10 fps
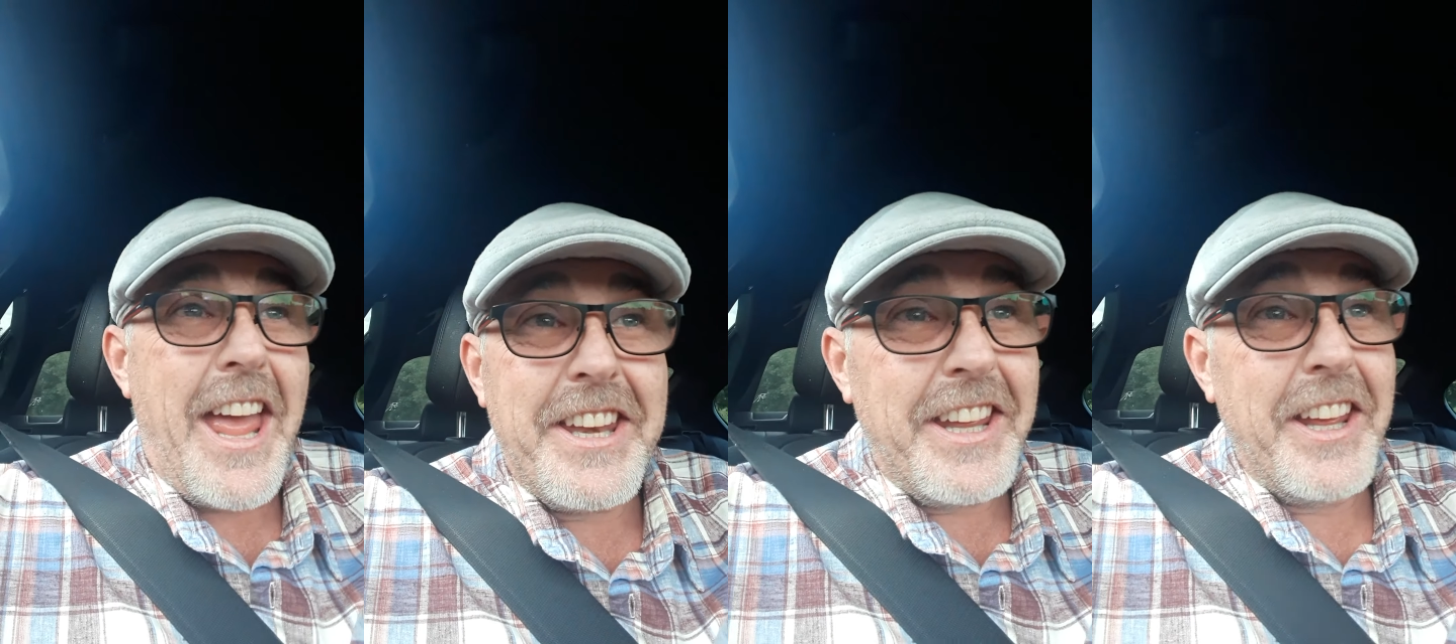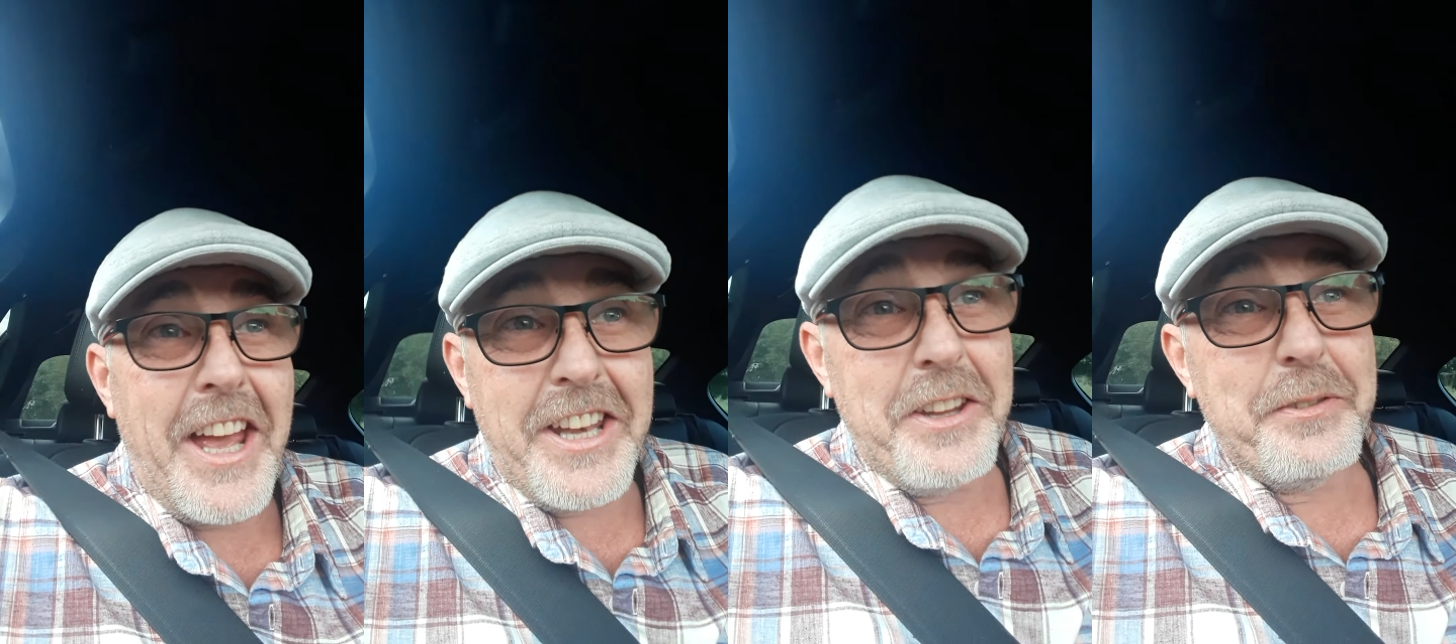any
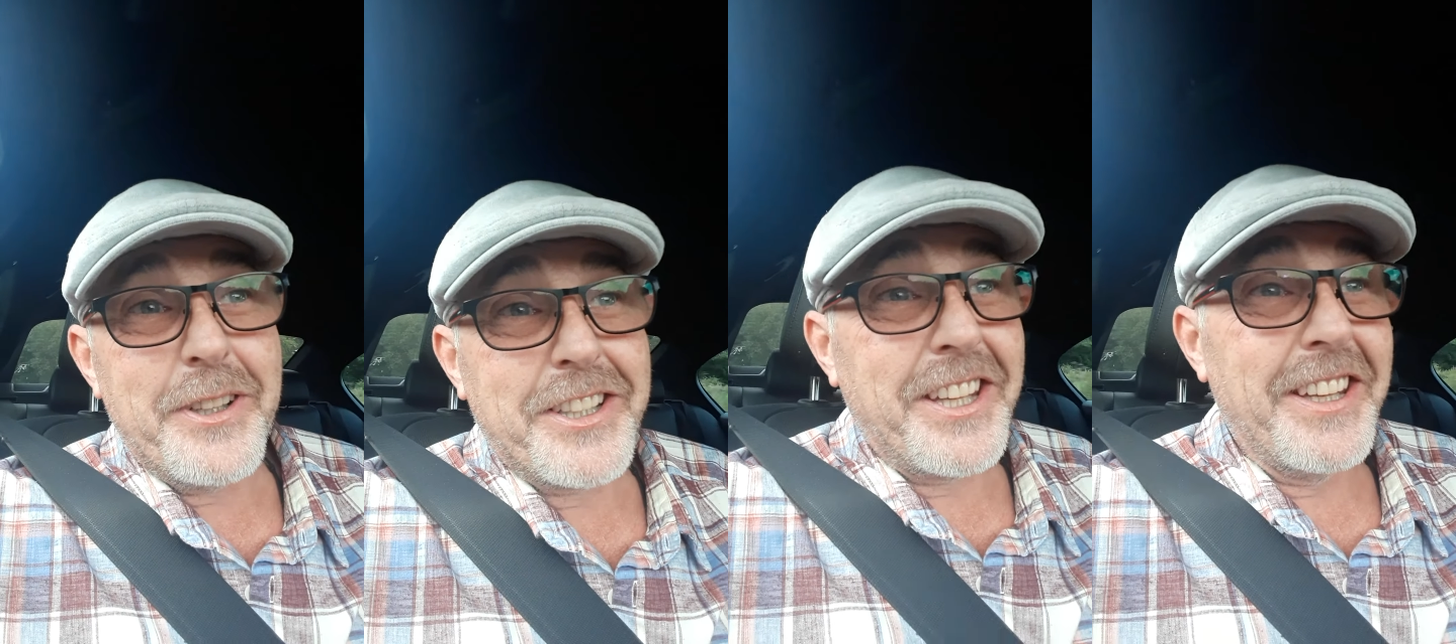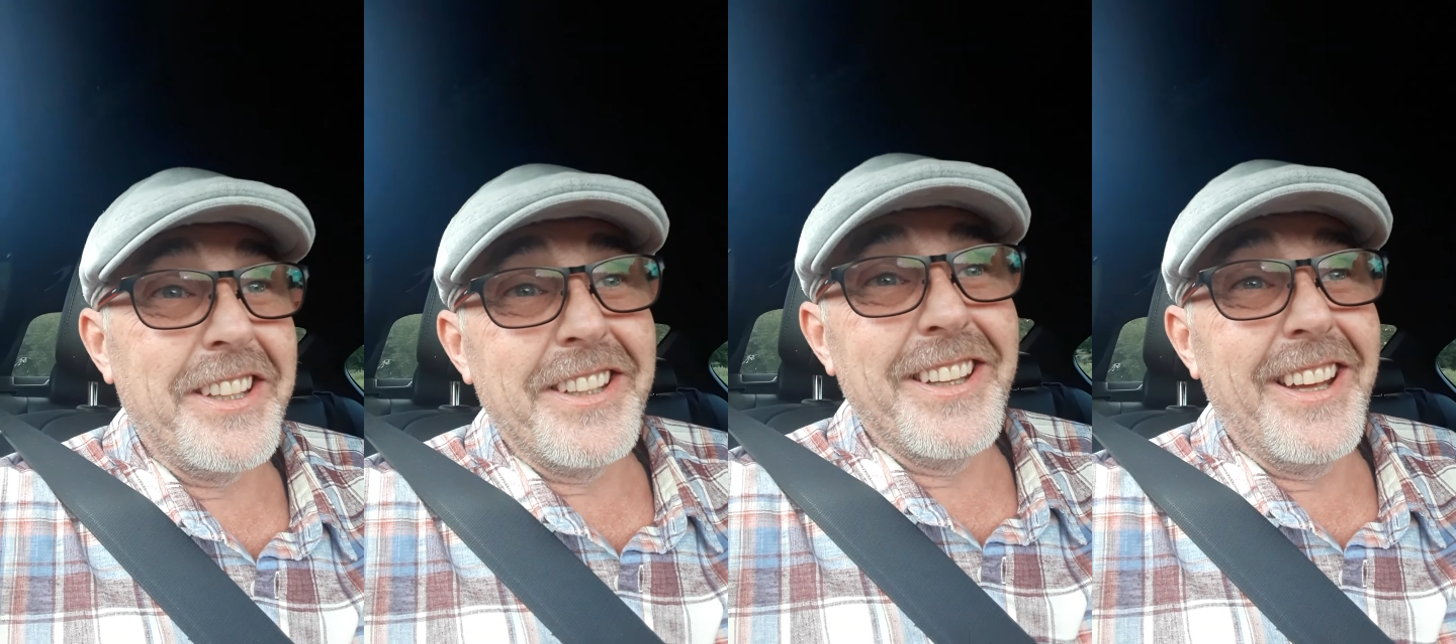any
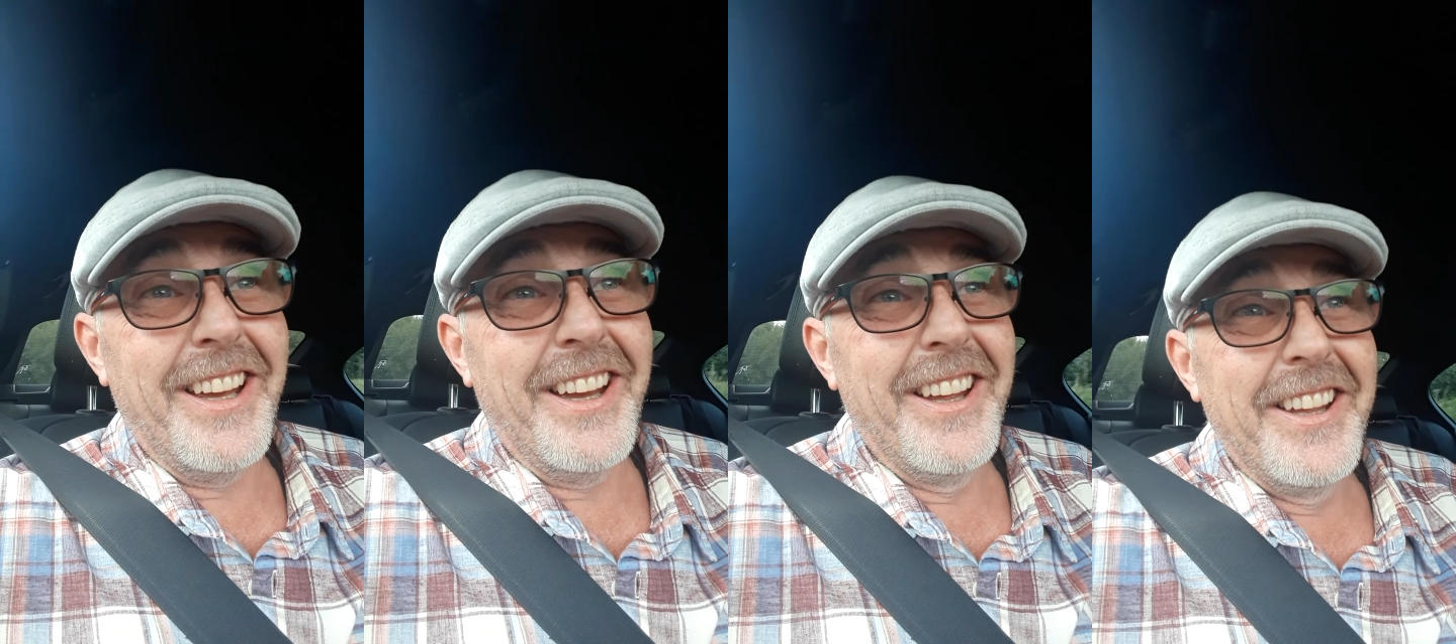fucking uh,